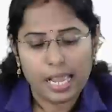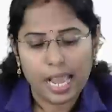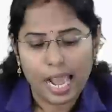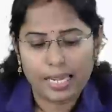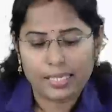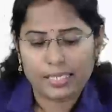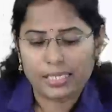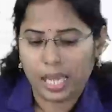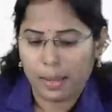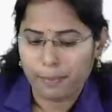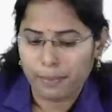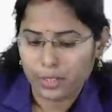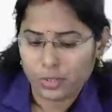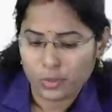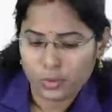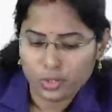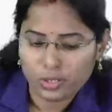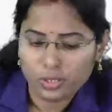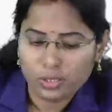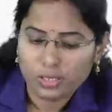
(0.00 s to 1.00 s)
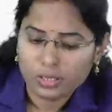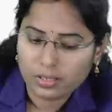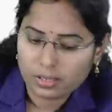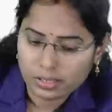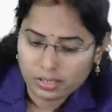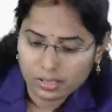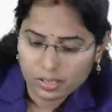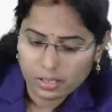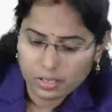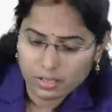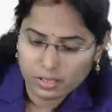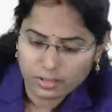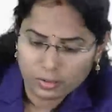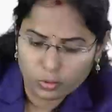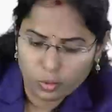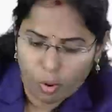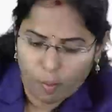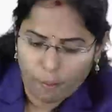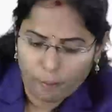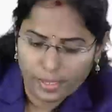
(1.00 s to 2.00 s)
And coming to the third
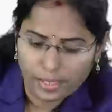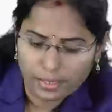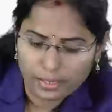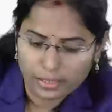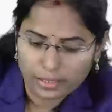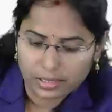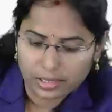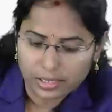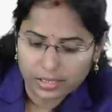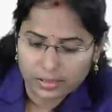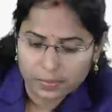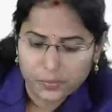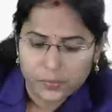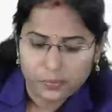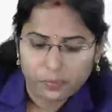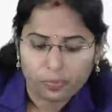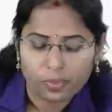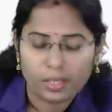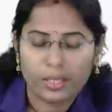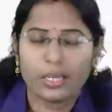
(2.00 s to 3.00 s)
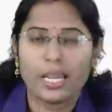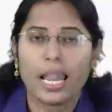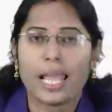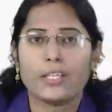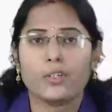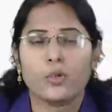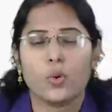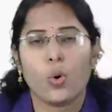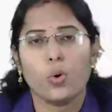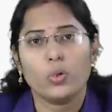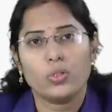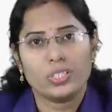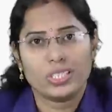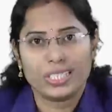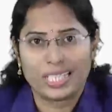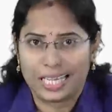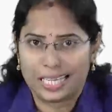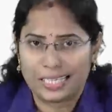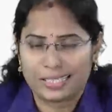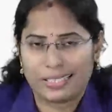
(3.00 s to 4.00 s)
topic, that is
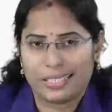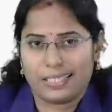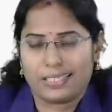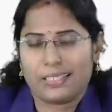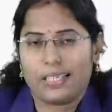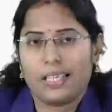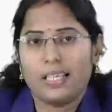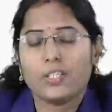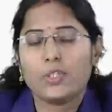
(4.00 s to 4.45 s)
glycogenesis.